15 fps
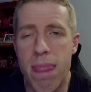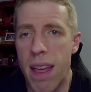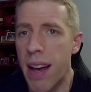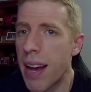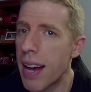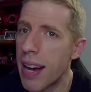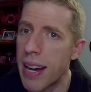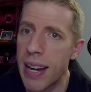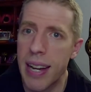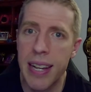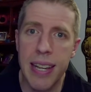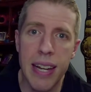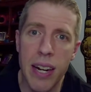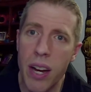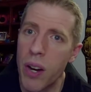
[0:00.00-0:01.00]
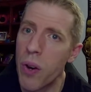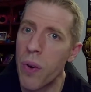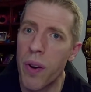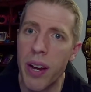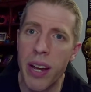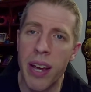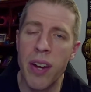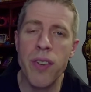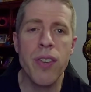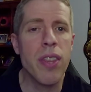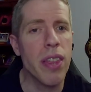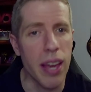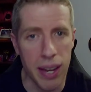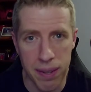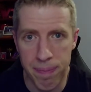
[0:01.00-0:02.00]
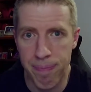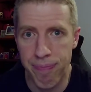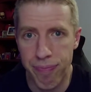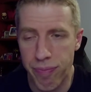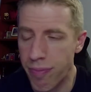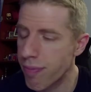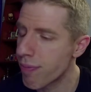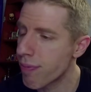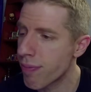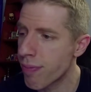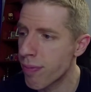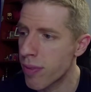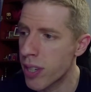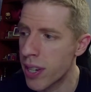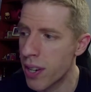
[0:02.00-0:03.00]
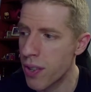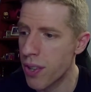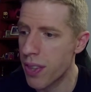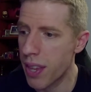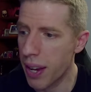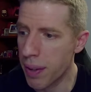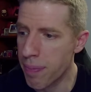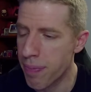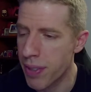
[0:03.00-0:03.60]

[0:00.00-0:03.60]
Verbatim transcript: Uh, you know, here's the thing. Here's the thing.